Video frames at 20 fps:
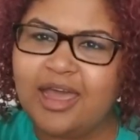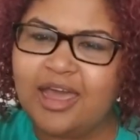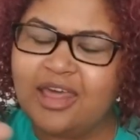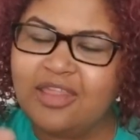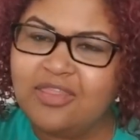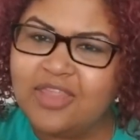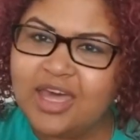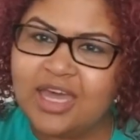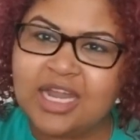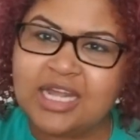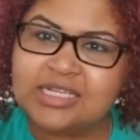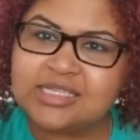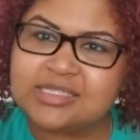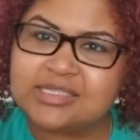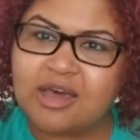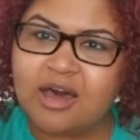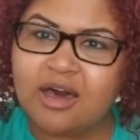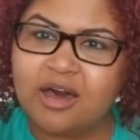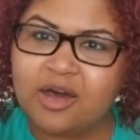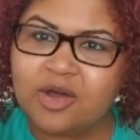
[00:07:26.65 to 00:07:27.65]
And then I
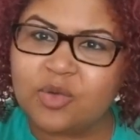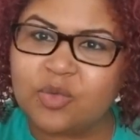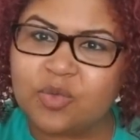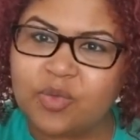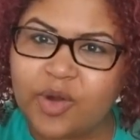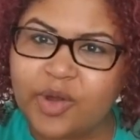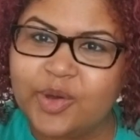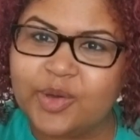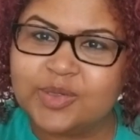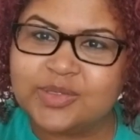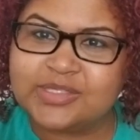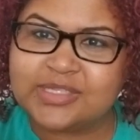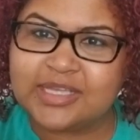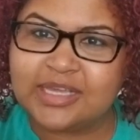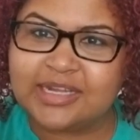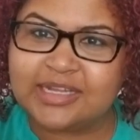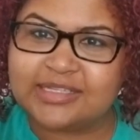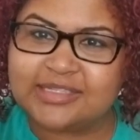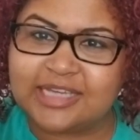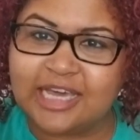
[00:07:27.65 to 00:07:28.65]
saw a rose
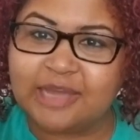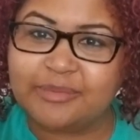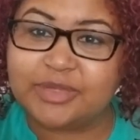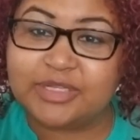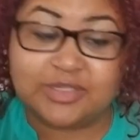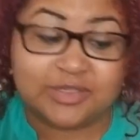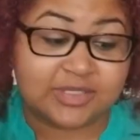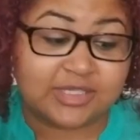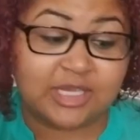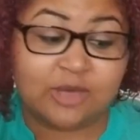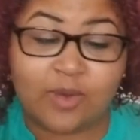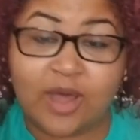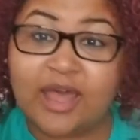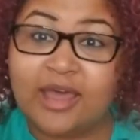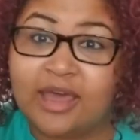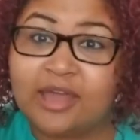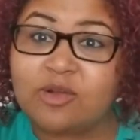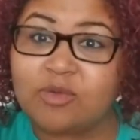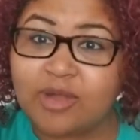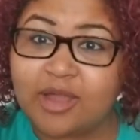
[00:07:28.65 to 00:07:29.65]
and a diamond. You see why I
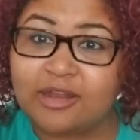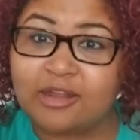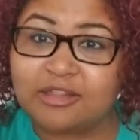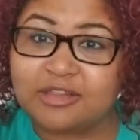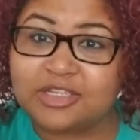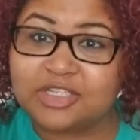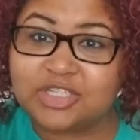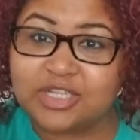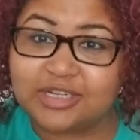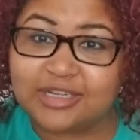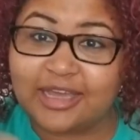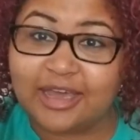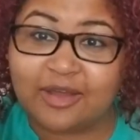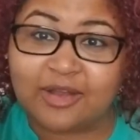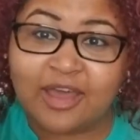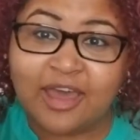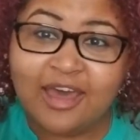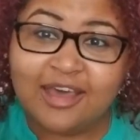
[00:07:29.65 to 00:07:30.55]
had to write all this shit down.